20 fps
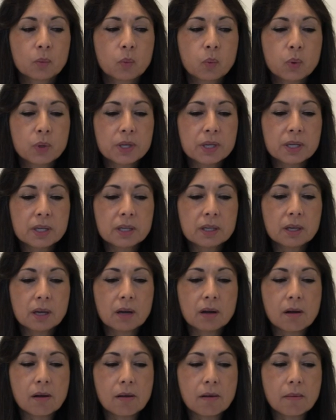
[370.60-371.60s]
we
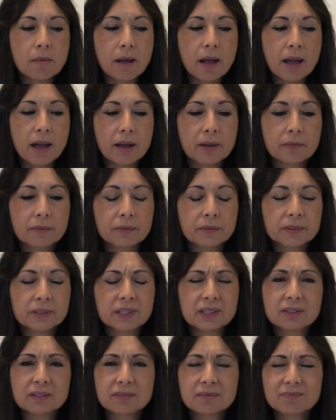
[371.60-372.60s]
uh, have
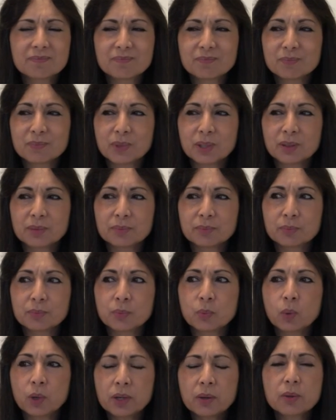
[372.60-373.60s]
the uh,
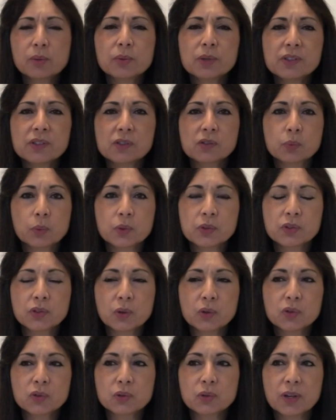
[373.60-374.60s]
one of the reasons we're
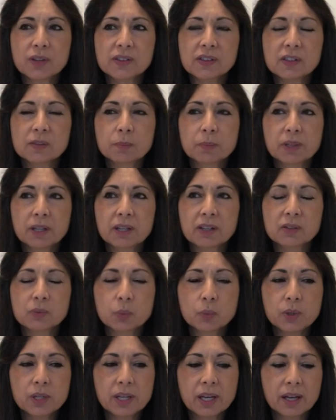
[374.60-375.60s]
so stressed is
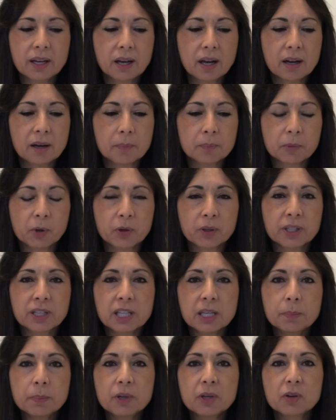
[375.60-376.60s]
because we um, are
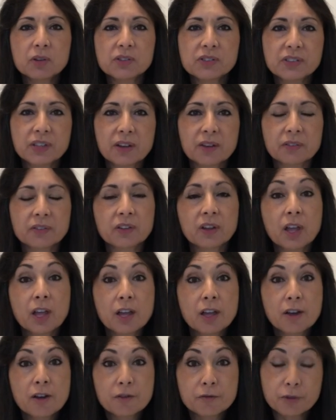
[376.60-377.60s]
keeping ourselves
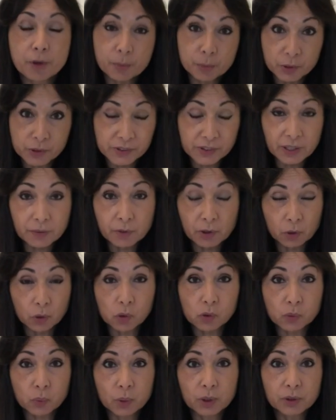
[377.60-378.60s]
from receiving
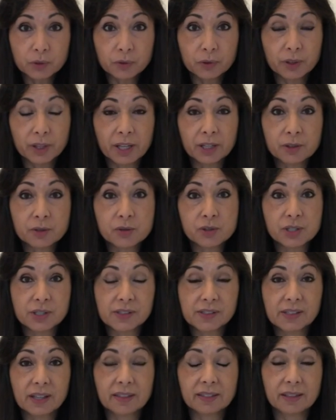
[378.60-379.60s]
those wonderful
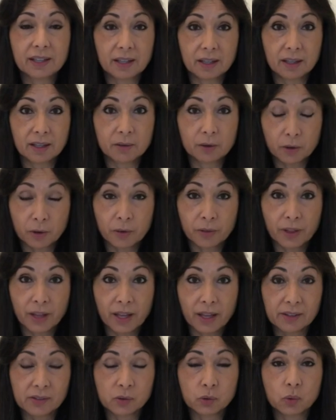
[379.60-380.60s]
energies that the earth
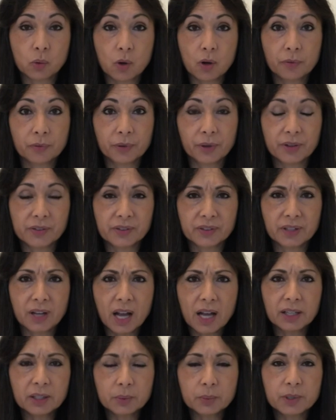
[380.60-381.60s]
has to offer us. And
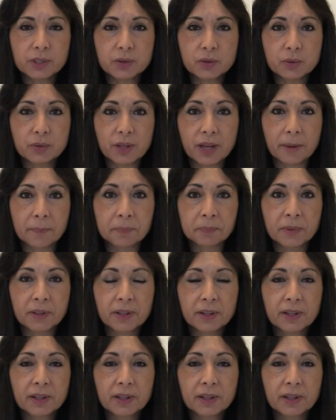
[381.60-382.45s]
how do we do that?